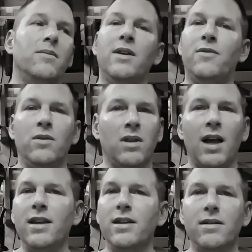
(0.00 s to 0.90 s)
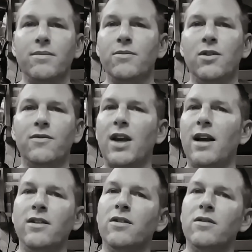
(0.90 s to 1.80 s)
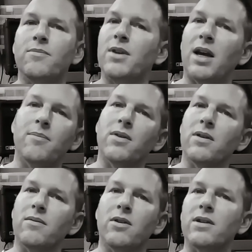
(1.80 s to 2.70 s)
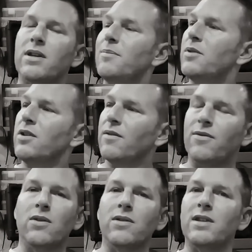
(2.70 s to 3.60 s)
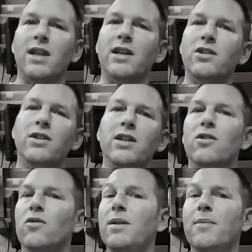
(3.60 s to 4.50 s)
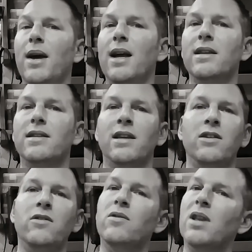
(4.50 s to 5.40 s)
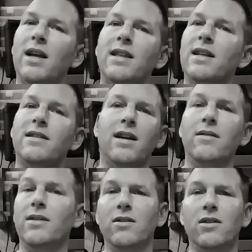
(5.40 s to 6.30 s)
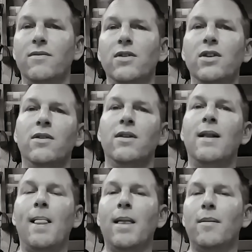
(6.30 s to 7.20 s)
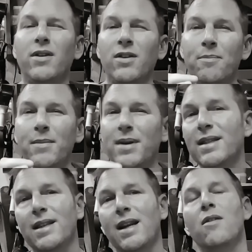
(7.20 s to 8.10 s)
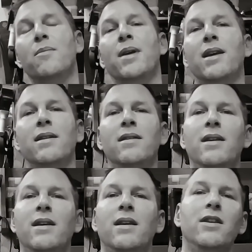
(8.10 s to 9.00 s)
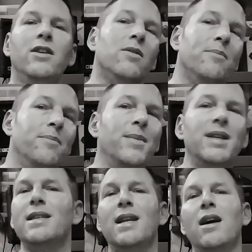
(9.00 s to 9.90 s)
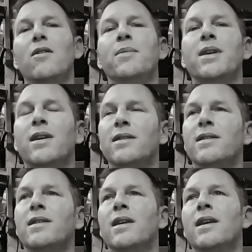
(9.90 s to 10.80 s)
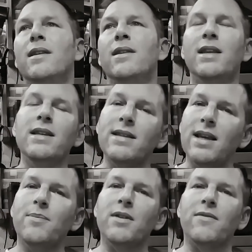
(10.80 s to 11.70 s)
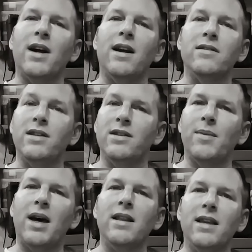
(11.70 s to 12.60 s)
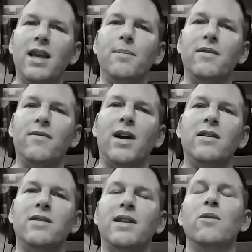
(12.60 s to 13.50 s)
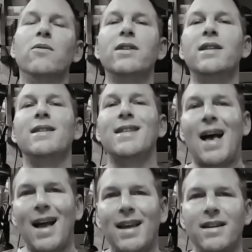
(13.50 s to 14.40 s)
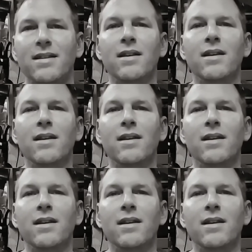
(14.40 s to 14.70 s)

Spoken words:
if you like, you've got your Kemper hooked up to your 4 Celestion creambacks and you like that sound, then good for you. But you're missing out, man. You're missing out because these amplifiers, these modeling amplifiers, they were designed